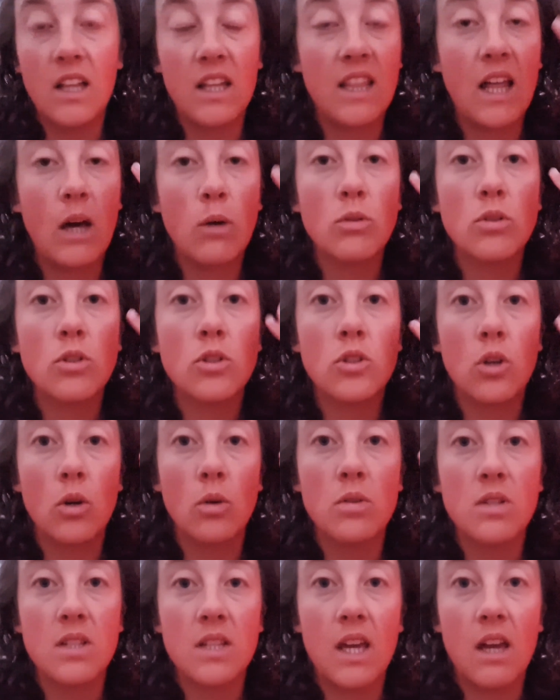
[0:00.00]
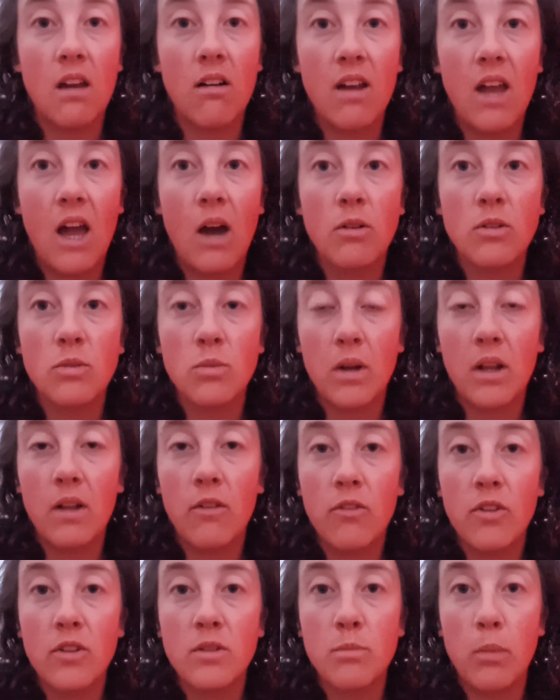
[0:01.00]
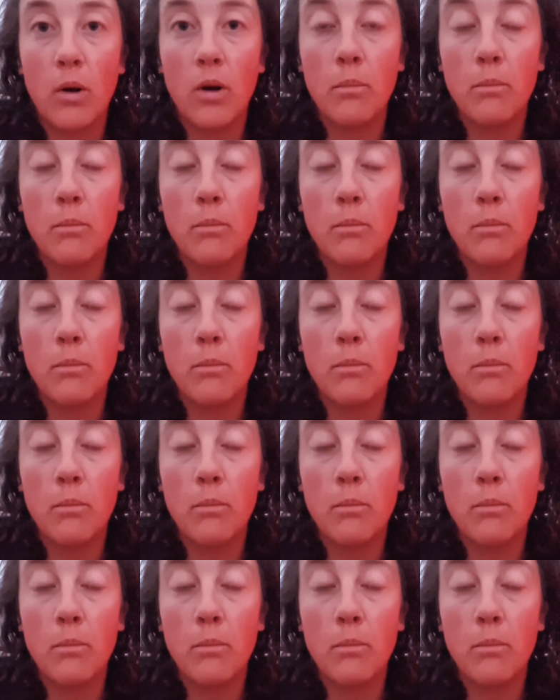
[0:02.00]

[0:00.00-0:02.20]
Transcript: Like, that was so scary. I was ready for this